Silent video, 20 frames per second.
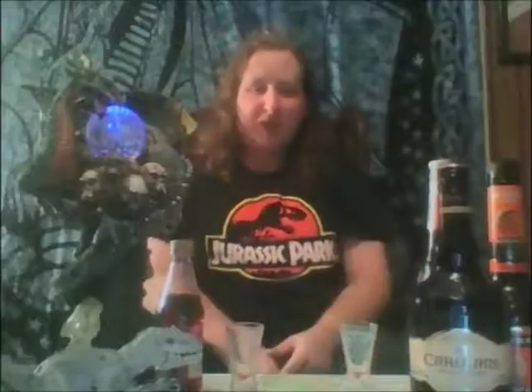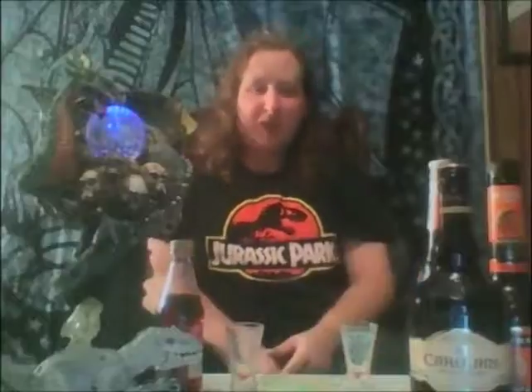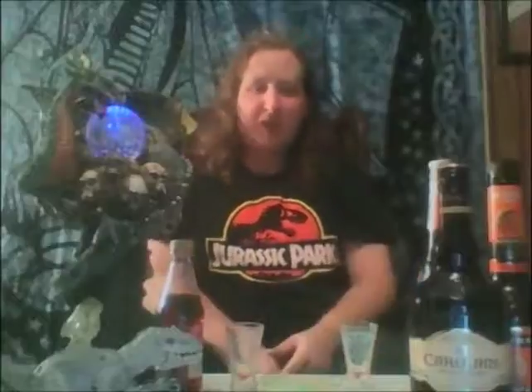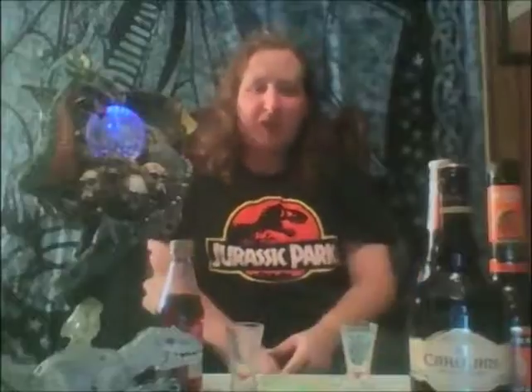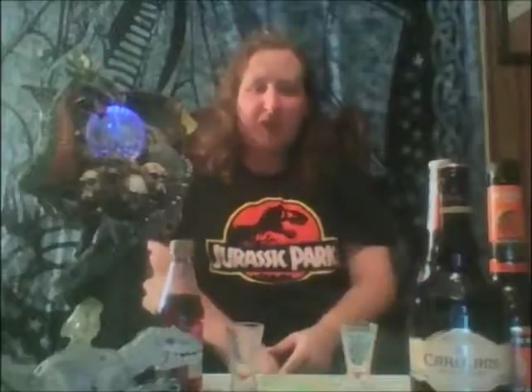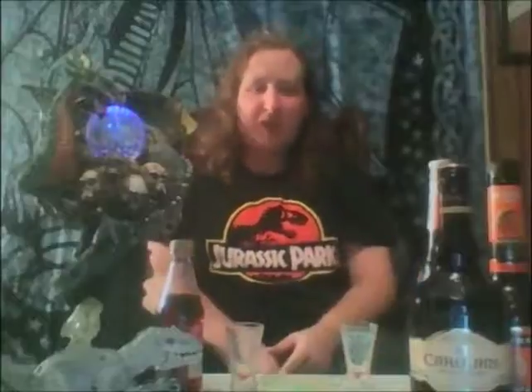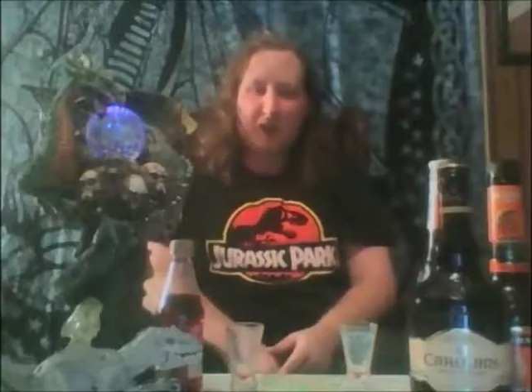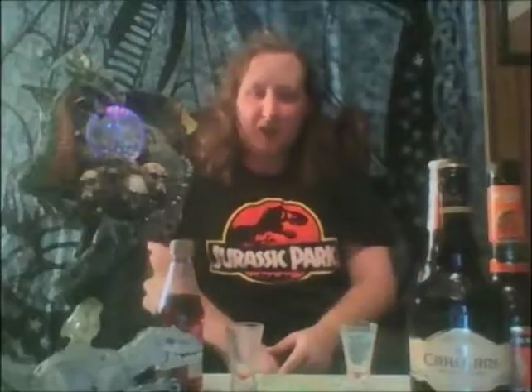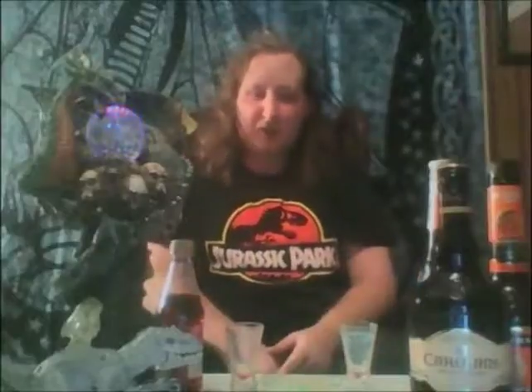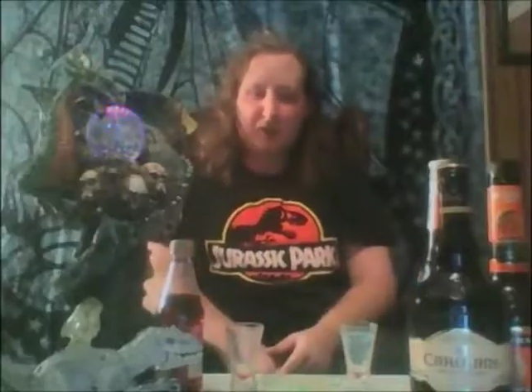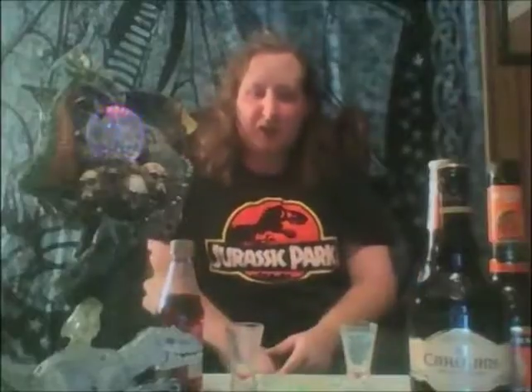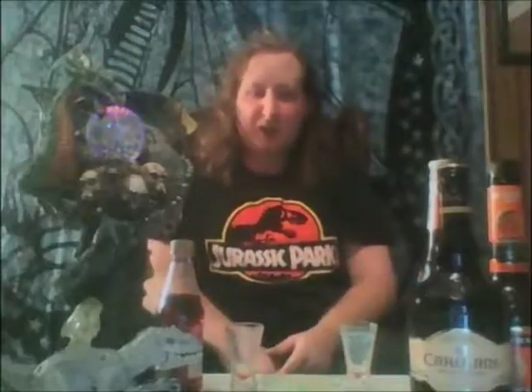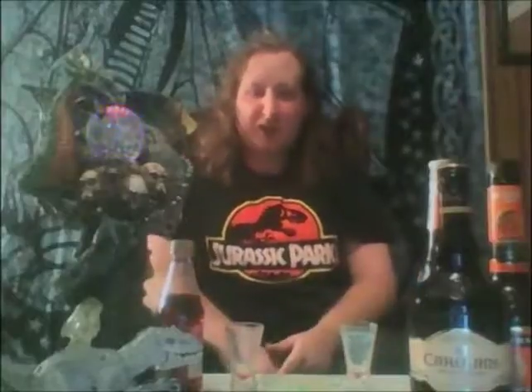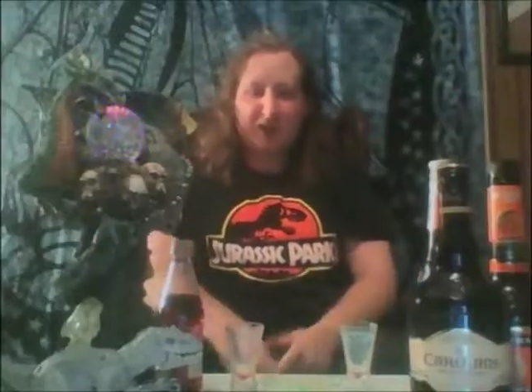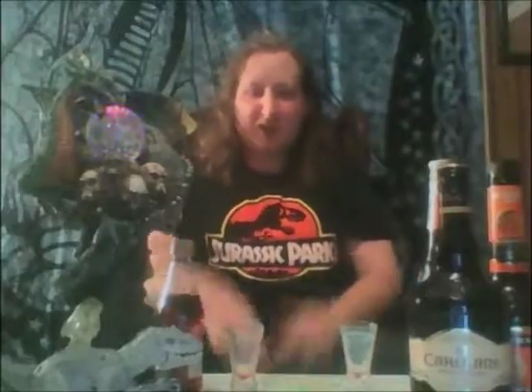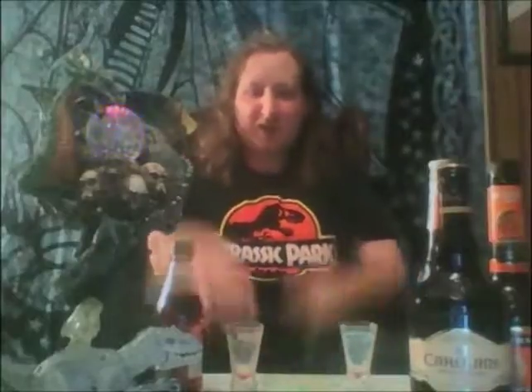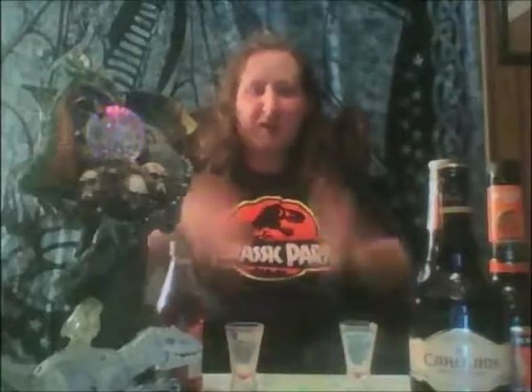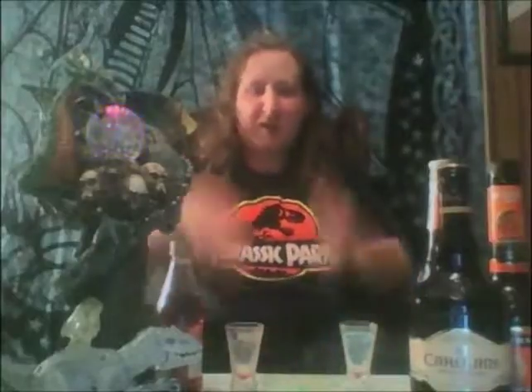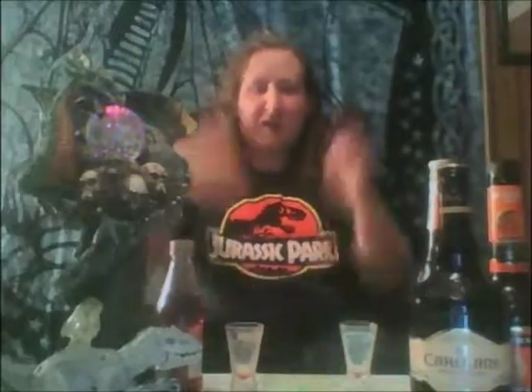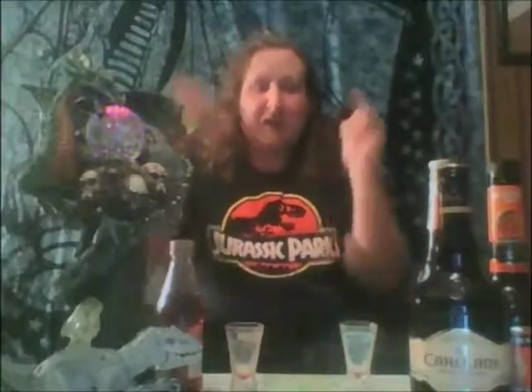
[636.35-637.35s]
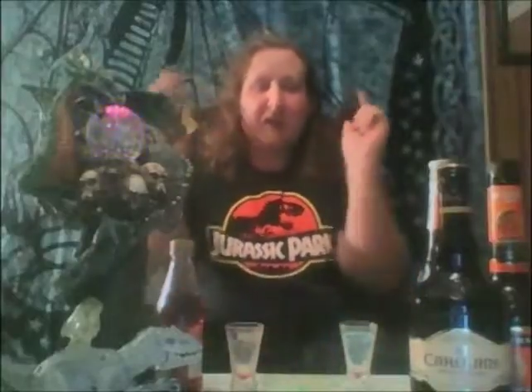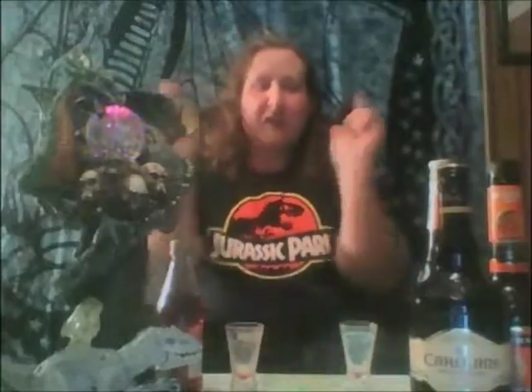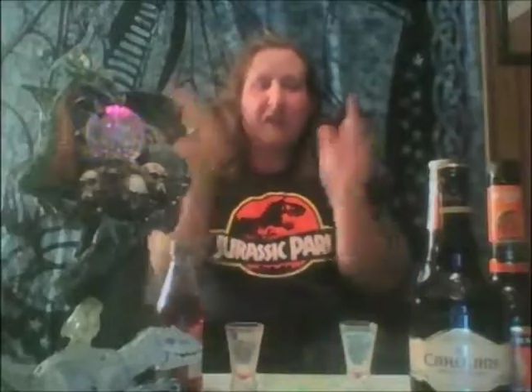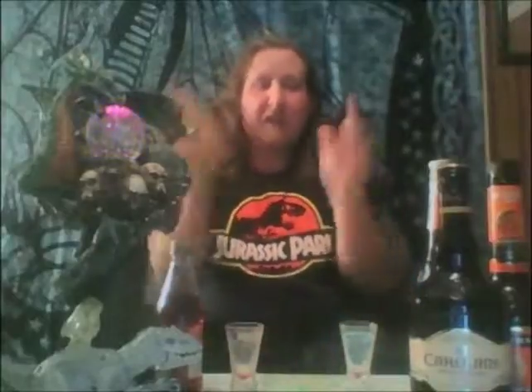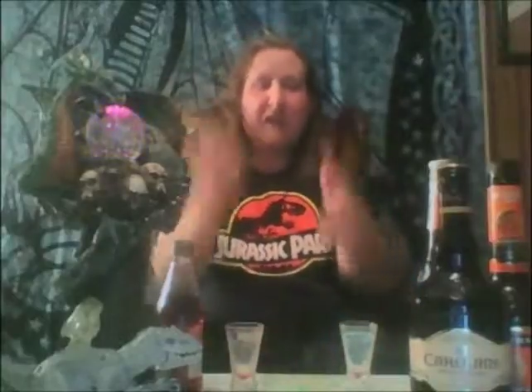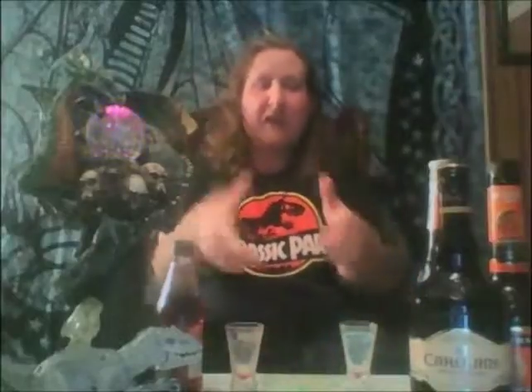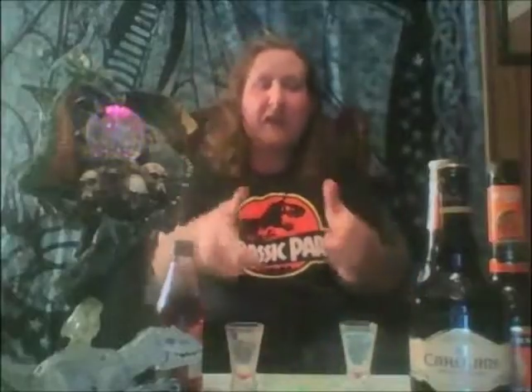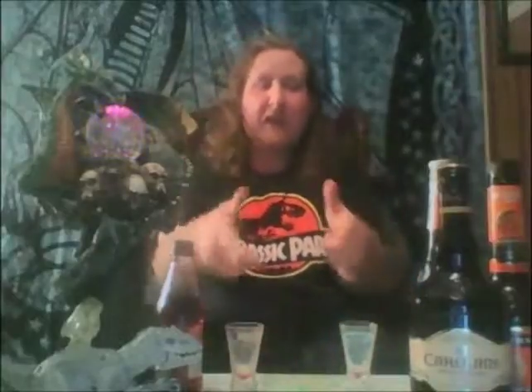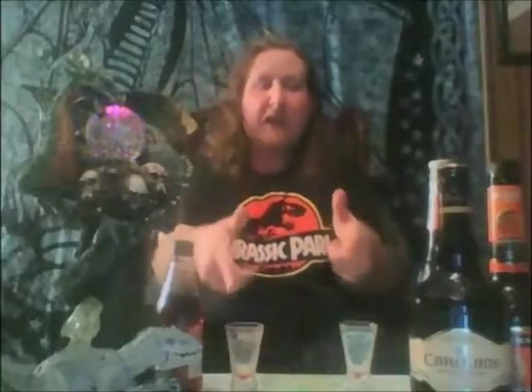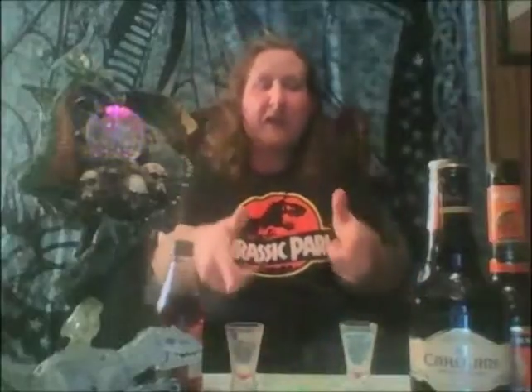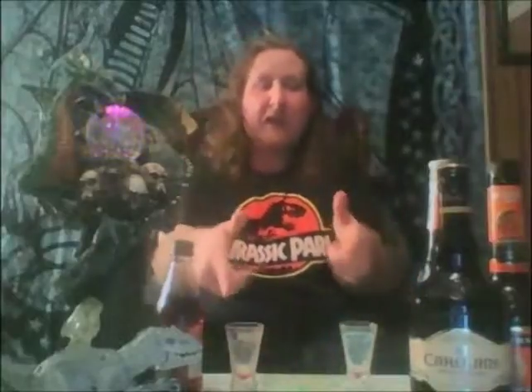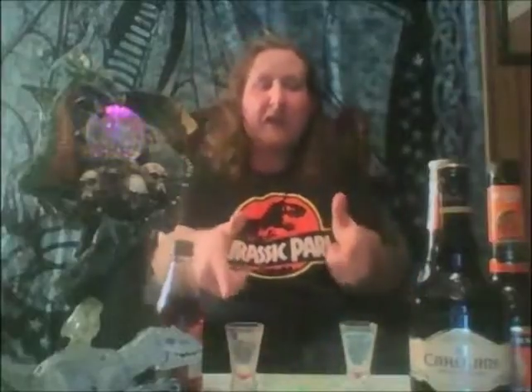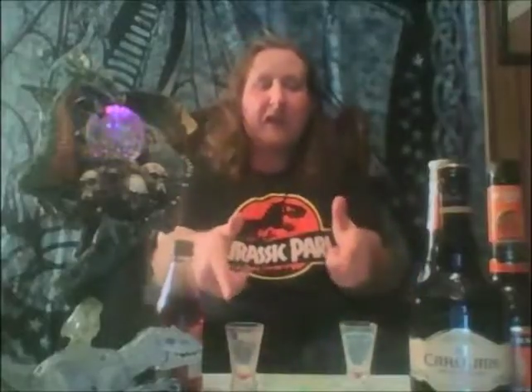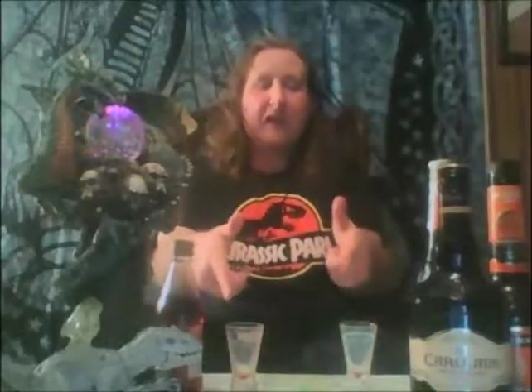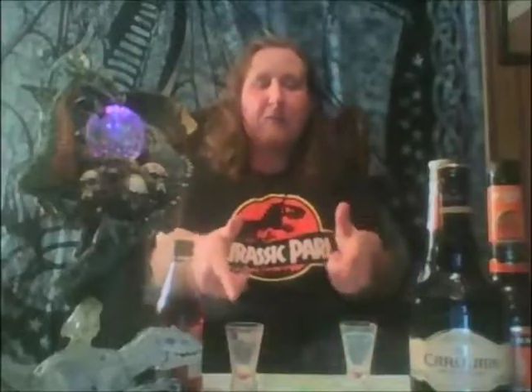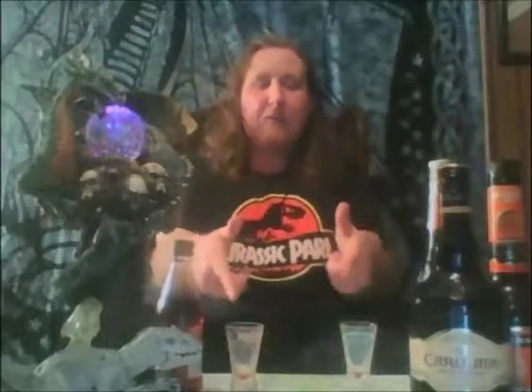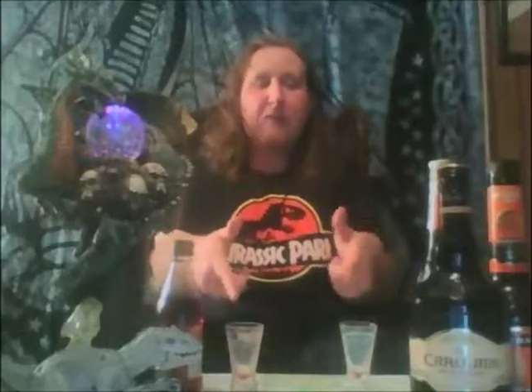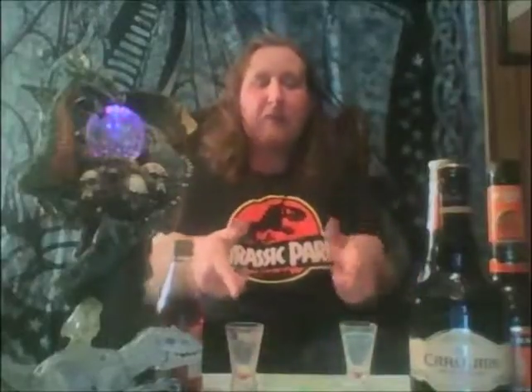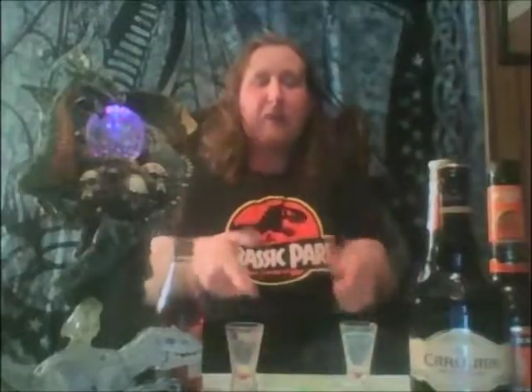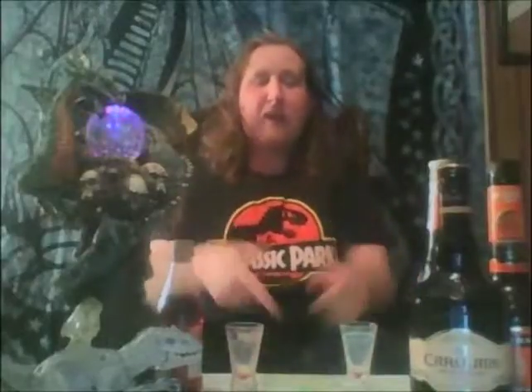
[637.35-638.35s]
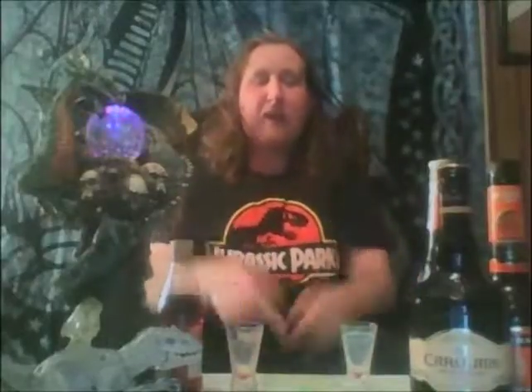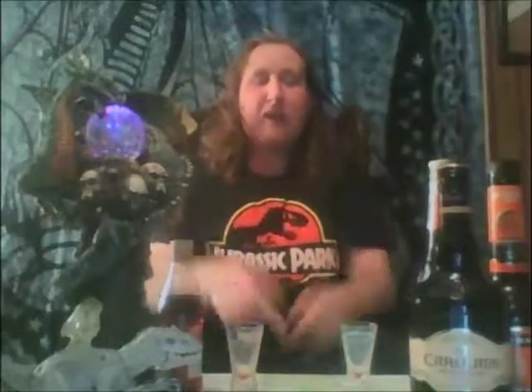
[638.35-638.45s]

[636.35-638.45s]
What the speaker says: Alright, the Alien Brain